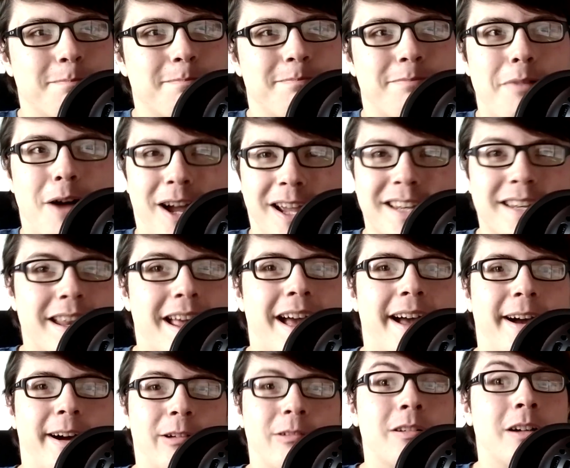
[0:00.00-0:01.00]
by
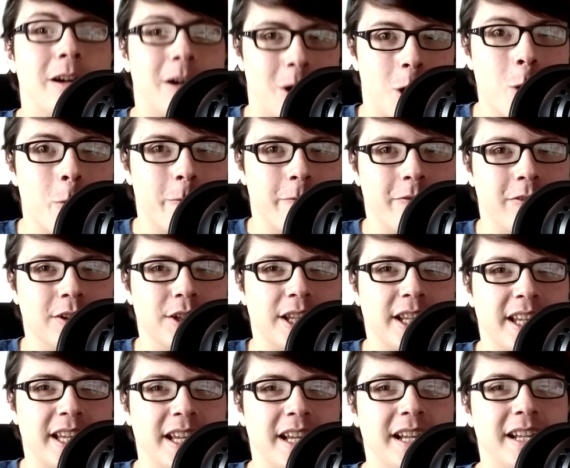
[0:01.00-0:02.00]
now, hopefully.